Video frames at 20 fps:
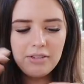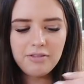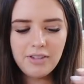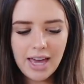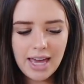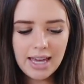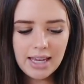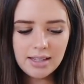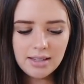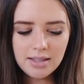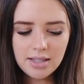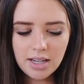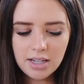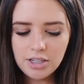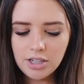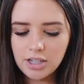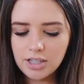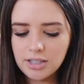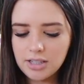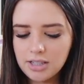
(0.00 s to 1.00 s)
veins are
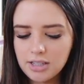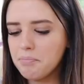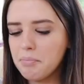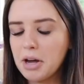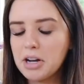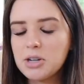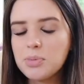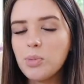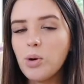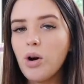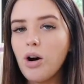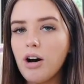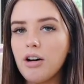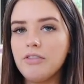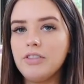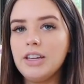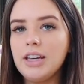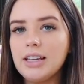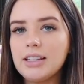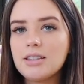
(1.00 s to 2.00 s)
just much more
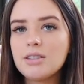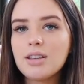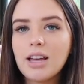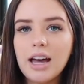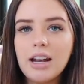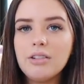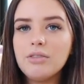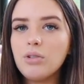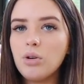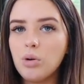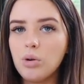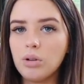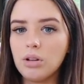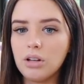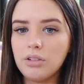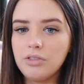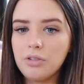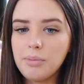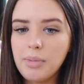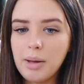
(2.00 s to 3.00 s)
obvious kind of all
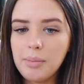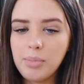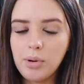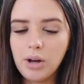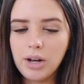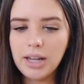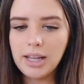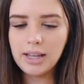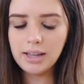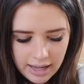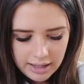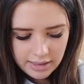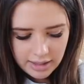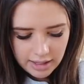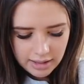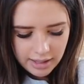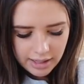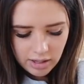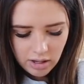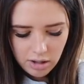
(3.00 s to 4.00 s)
over my body. I
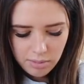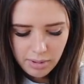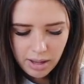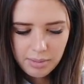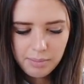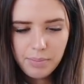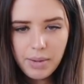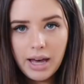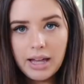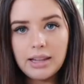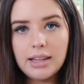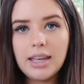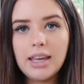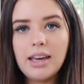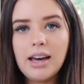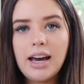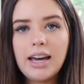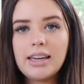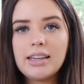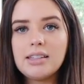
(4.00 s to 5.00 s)
think like on my
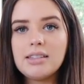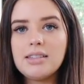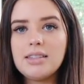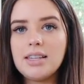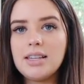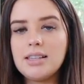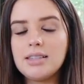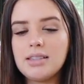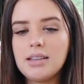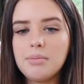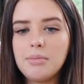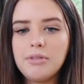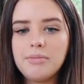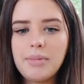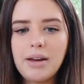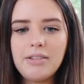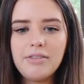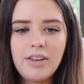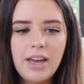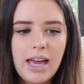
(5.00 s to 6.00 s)
belly, I can see some of
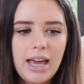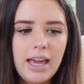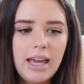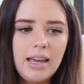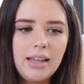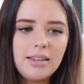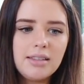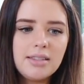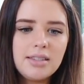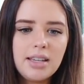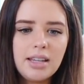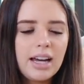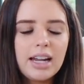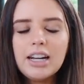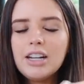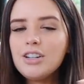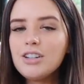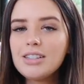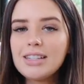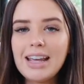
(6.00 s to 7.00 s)
my veins and
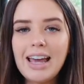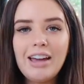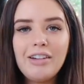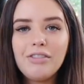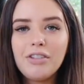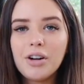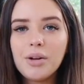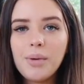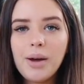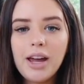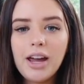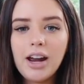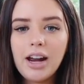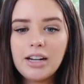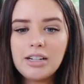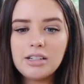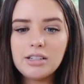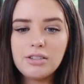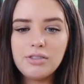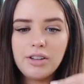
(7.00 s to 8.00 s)
kind of just everywhere.
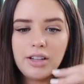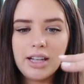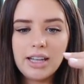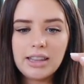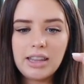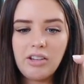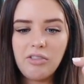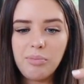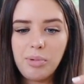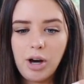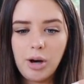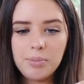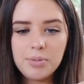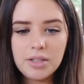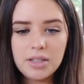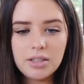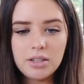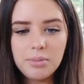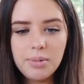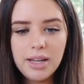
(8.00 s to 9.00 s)
I just feel like they've popped a little